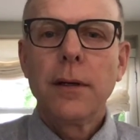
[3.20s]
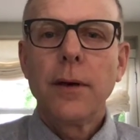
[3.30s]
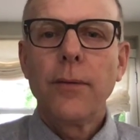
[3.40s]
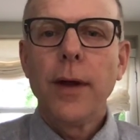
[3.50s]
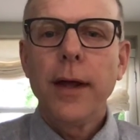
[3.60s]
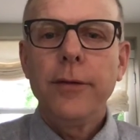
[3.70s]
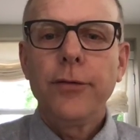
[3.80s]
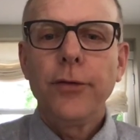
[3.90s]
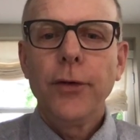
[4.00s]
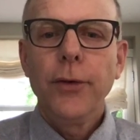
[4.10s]
All right,
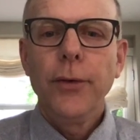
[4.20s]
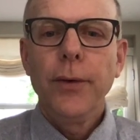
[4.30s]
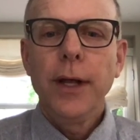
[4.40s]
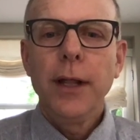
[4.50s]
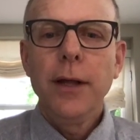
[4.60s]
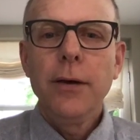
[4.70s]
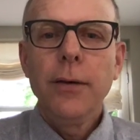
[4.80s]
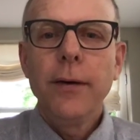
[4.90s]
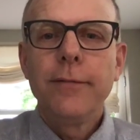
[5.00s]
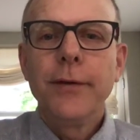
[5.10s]
so
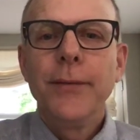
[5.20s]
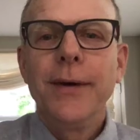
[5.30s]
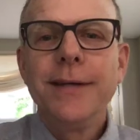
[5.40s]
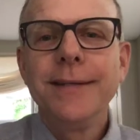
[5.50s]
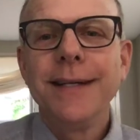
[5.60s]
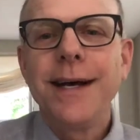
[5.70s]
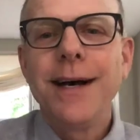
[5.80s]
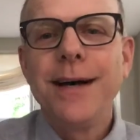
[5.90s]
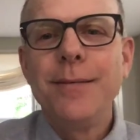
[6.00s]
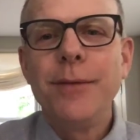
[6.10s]
hello everyone.
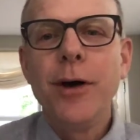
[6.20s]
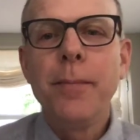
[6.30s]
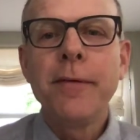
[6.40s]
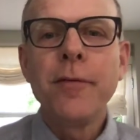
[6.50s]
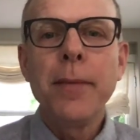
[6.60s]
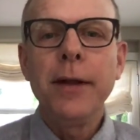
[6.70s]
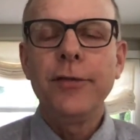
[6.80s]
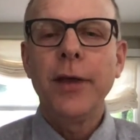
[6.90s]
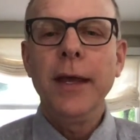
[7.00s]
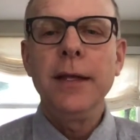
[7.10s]
I hope
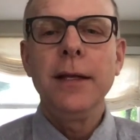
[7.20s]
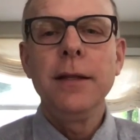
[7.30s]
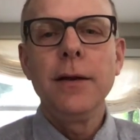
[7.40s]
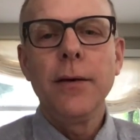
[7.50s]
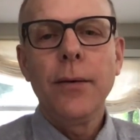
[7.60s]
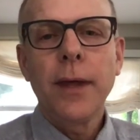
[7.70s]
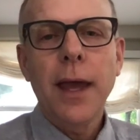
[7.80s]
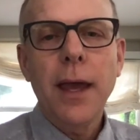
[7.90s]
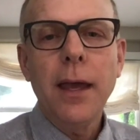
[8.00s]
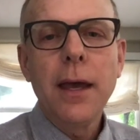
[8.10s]
everybody's hanging in there
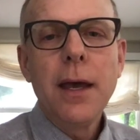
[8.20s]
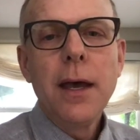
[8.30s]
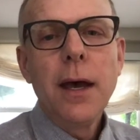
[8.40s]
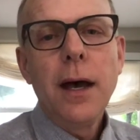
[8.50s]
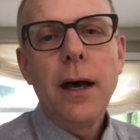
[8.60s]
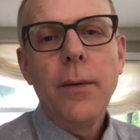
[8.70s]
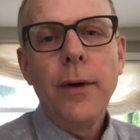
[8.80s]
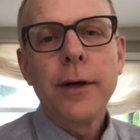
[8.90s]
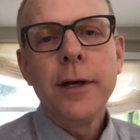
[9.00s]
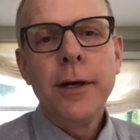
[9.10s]
okay.
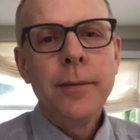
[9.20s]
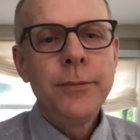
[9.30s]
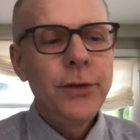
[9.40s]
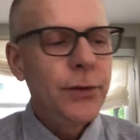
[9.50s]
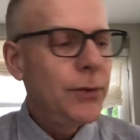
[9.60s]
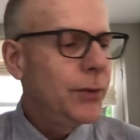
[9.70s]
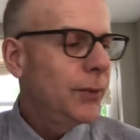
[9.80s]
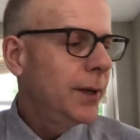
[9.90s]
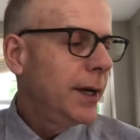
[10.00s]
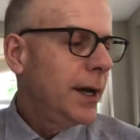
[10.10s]
Welcome
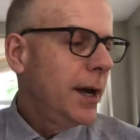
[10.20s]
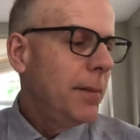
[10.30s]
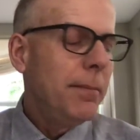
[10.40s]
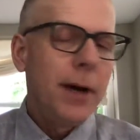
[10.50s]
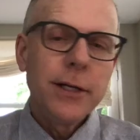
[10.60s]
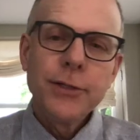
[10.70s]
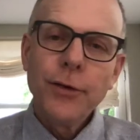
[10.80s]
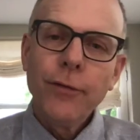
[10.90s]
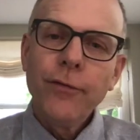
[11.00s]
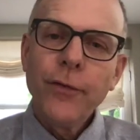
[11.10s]
to
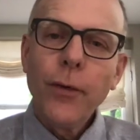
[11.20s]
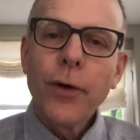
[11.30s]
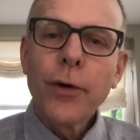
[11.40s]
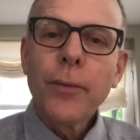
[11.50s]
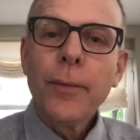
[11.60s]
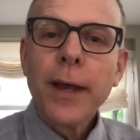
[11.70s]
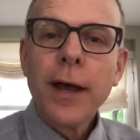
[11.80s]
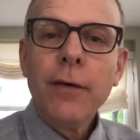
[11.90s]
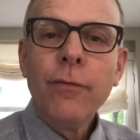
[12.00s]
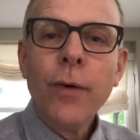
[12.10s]
Module 4. We
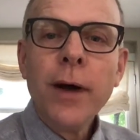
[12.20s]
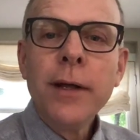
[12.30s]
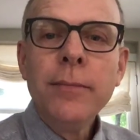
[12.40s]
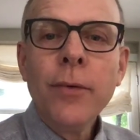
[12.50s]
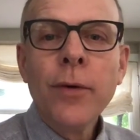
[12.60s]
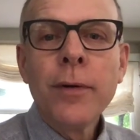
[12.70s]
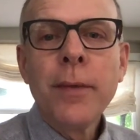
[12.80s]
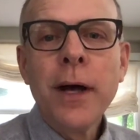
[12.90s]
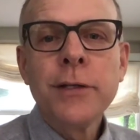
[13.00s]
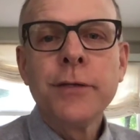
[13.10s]
have one more
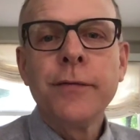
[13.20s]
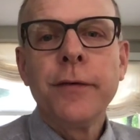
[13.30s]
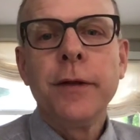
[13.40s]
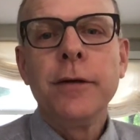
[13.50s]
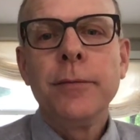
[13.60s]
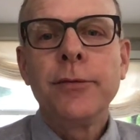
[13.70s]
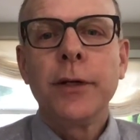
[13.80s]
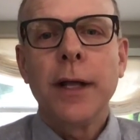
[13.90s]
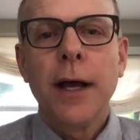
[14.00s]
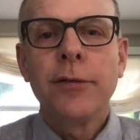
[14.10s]
module for the groups
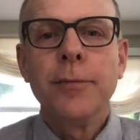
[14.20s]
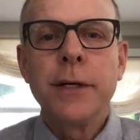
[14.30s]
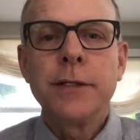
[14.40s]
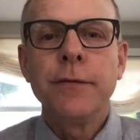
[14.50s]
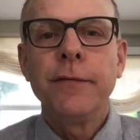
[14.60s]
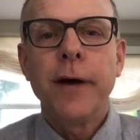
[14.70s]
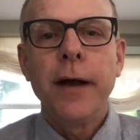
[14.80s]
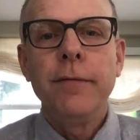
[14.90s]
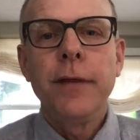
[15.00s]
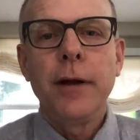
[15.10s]
class, Module
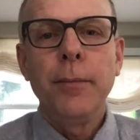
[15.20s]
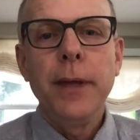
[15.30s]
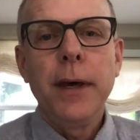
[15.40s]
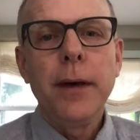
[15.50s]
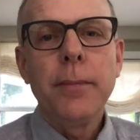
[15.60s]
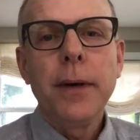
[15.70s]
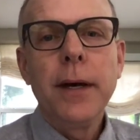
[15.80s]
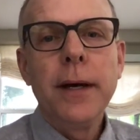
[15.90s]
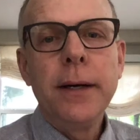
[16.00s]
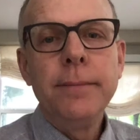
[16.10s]
5, that'll be up
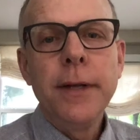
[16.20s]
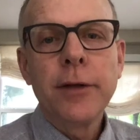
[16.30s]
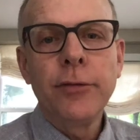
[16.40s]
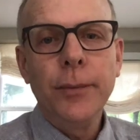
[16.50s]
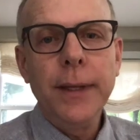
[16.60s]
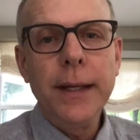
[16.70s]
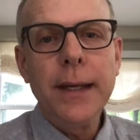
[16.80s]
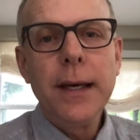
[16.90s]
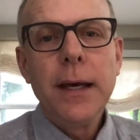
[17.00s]
next week.